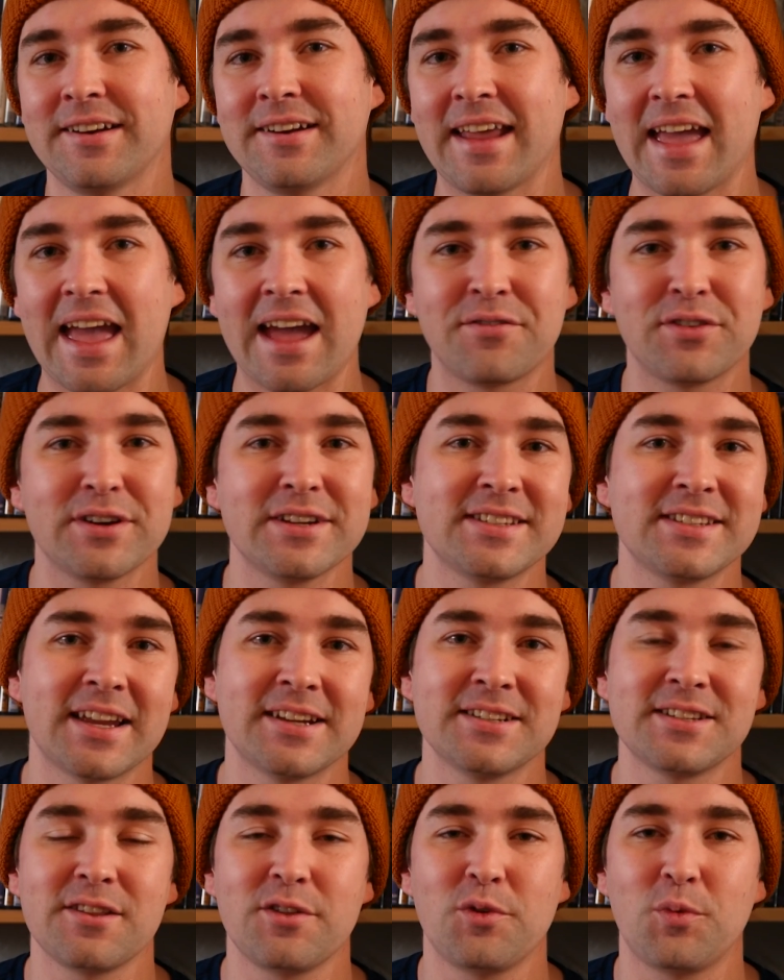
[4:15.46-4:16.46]
in every
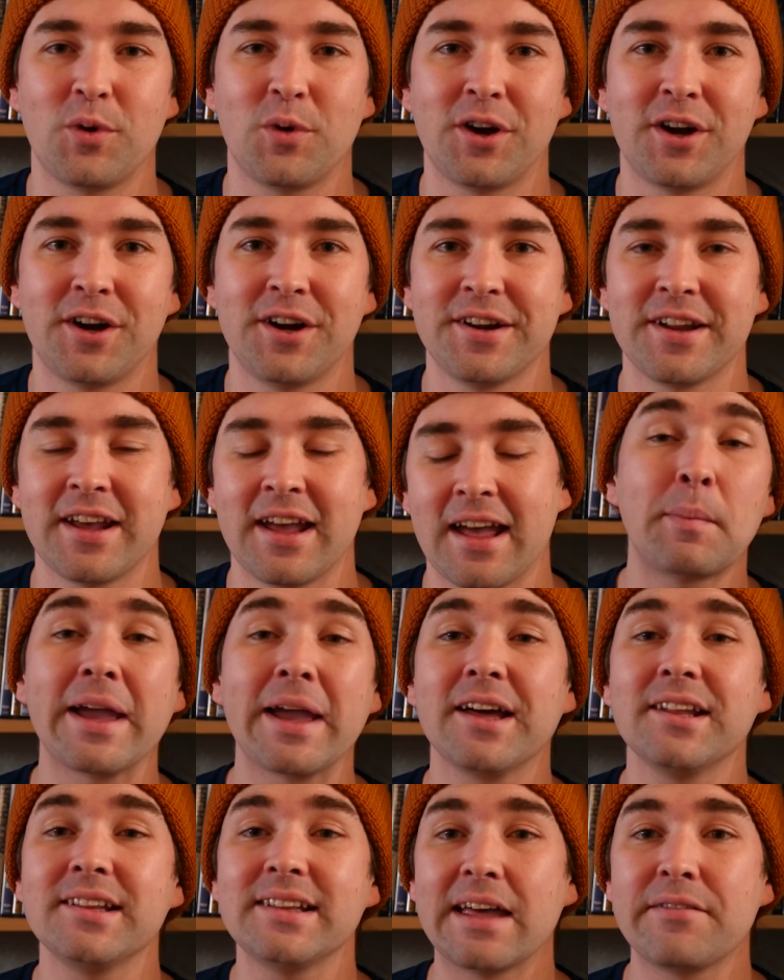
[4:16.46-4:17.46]
sense of the word. And my
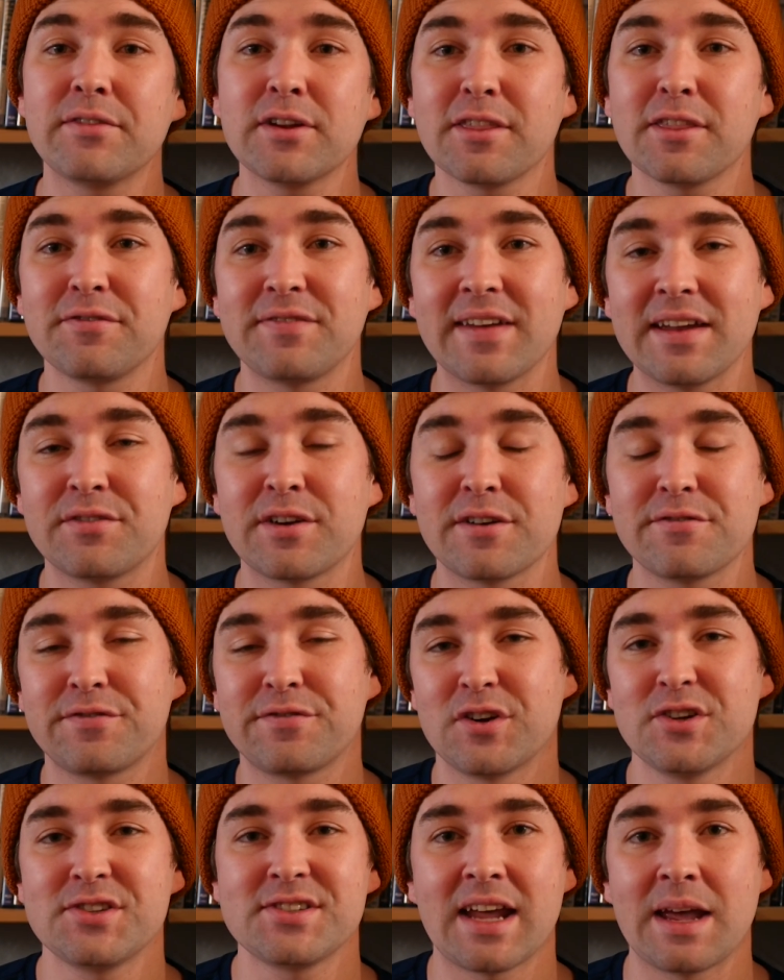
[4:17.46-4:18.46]
11th favorite
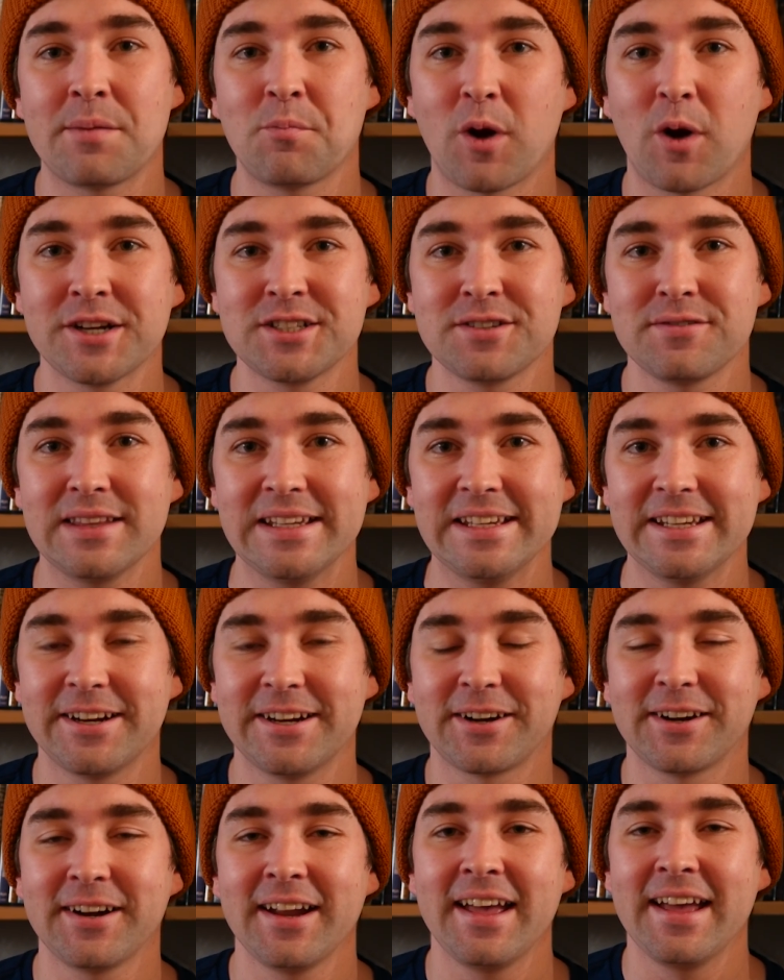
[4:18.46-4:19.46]
first-time watch of the
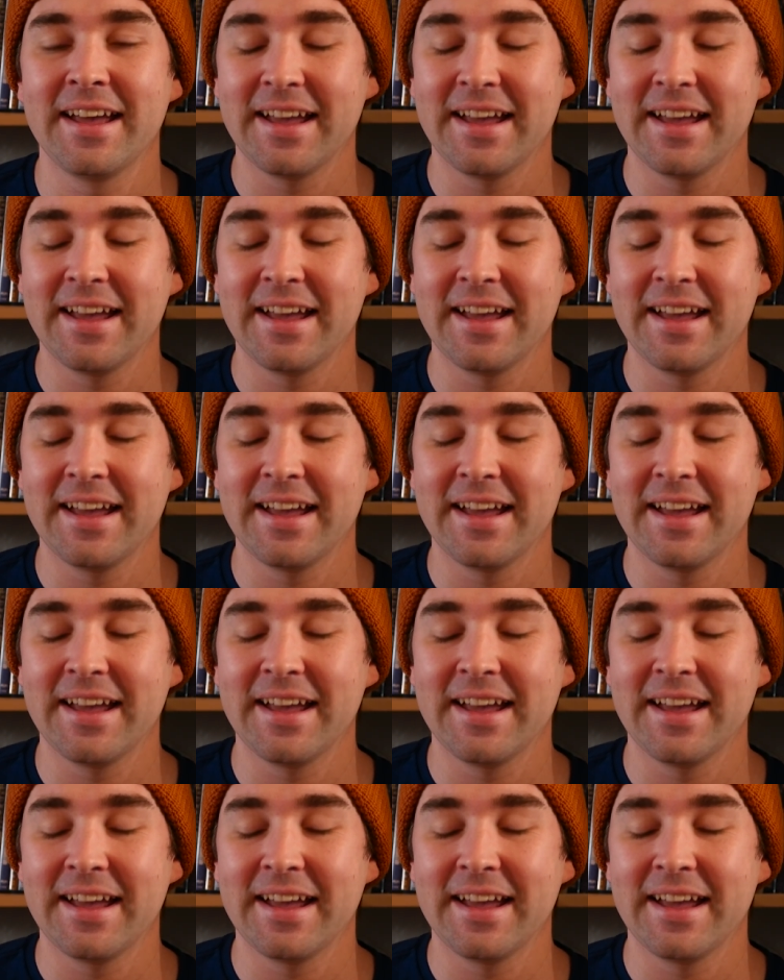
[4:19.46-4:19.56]
year